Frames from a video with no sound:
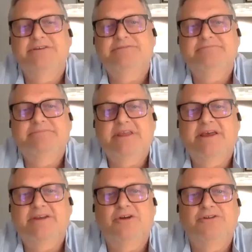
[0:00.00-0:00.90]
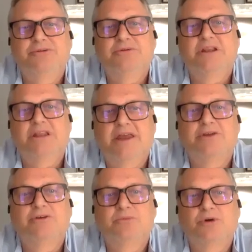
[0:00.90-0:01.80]
here that are doing a
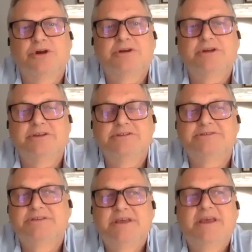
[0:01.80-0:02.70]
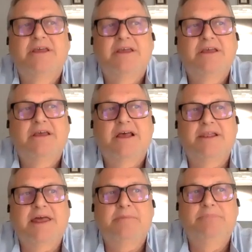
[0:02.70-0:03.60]
lot of good work. There's
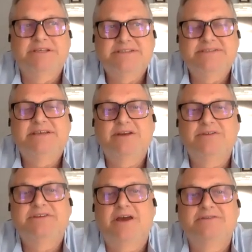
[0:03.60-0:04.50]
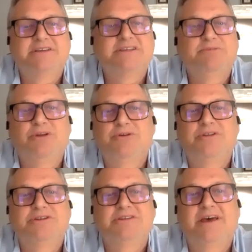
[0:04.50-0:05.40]
a lot of business here. This town has
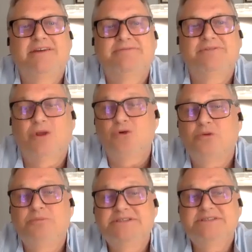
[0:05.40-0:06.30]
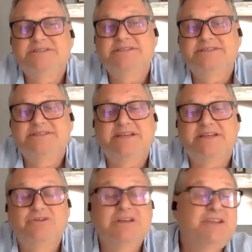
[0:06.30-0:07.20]
exploded. There's a lot of local businesses
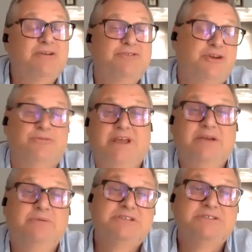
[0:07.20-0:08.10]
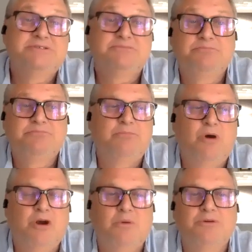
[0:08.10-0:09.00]
that really don't donate, which is
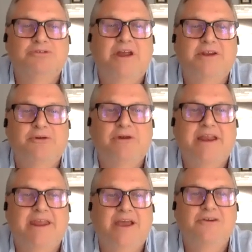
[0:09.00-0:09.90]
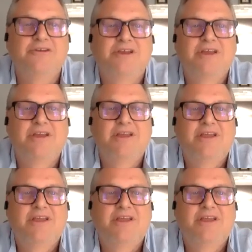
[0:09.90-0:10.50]
part of what we're trying to crack now.